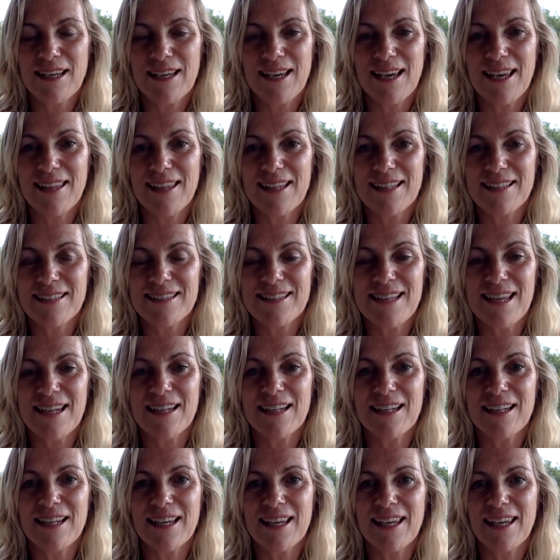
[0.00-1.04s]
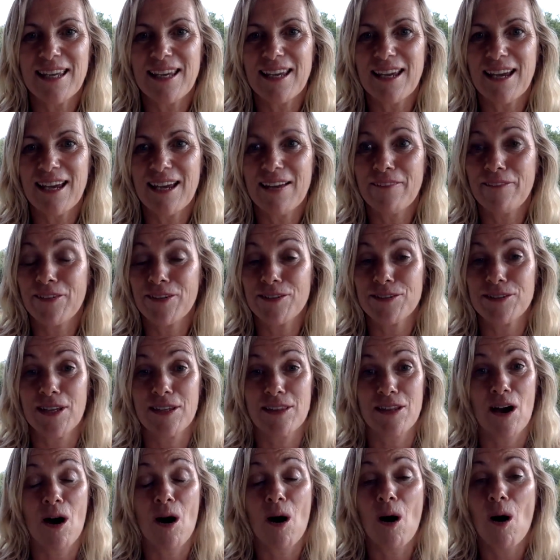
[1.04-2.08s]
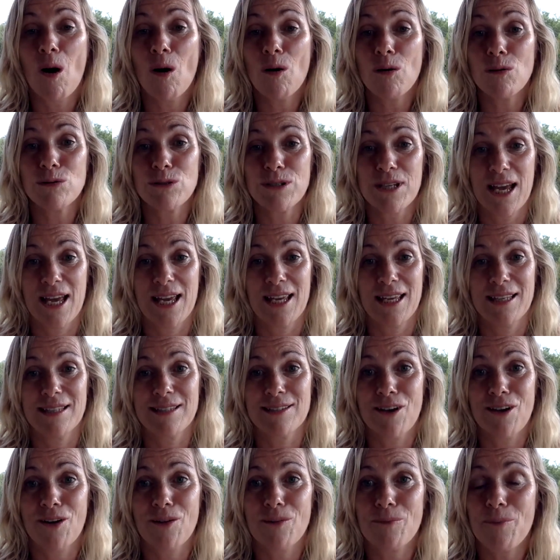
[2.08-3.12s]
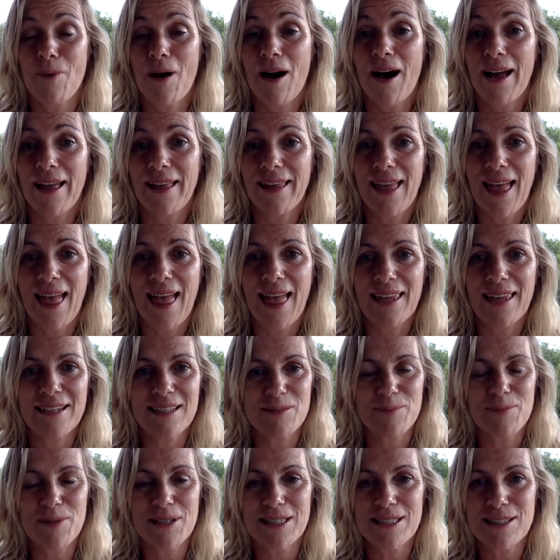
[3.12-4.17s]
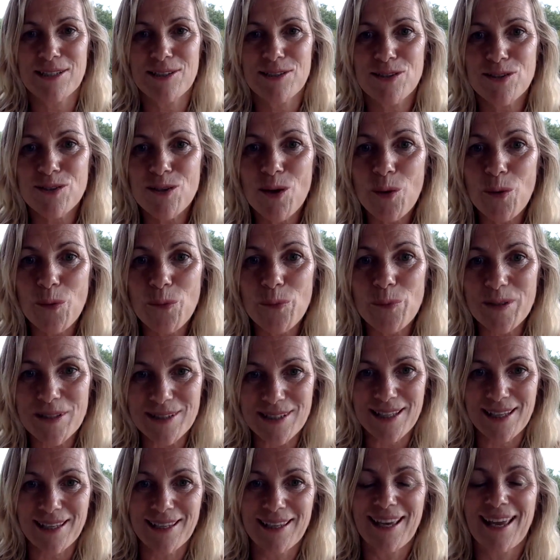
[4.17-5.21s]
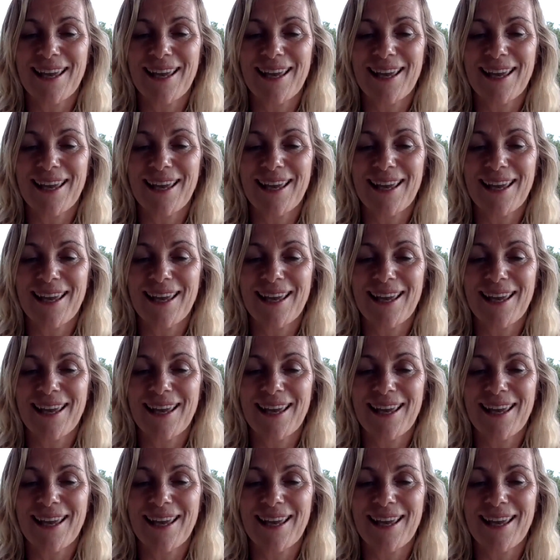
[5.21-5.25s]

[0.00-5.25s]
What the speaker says: And then suddenly it feels like the whole day has gone by and it's been so busy.